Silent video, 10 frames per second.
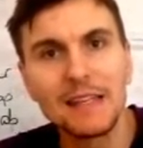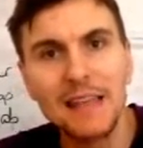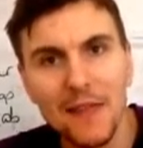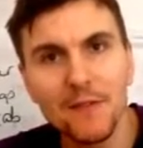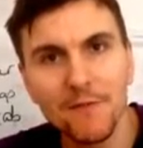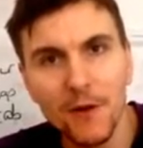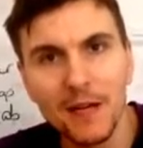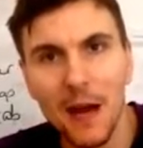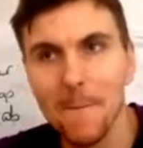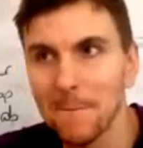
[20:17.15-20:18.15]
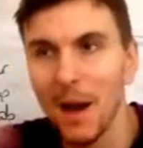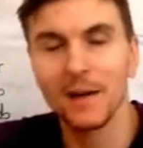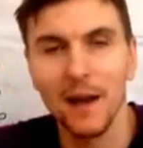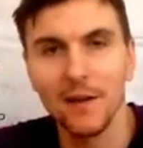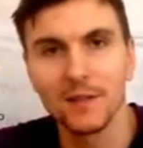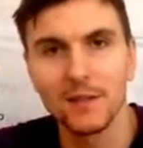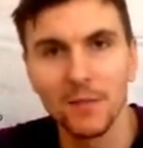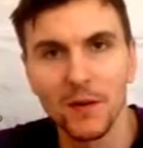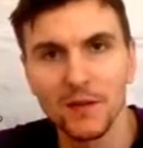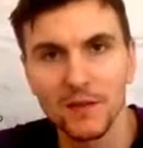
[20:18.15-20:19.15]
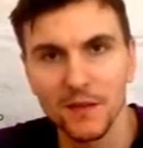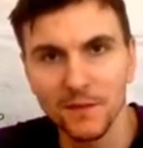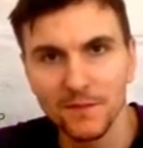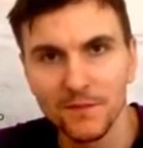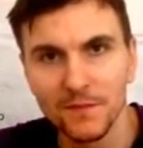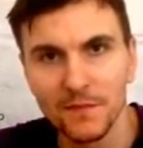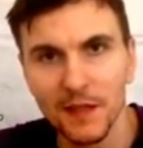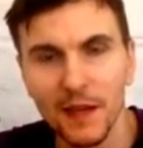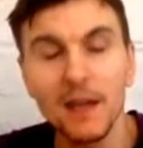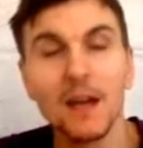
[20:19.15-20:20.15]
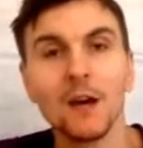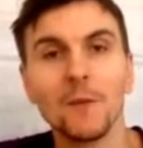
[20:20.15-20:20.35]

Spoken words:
get the vocab back out at the person, okay?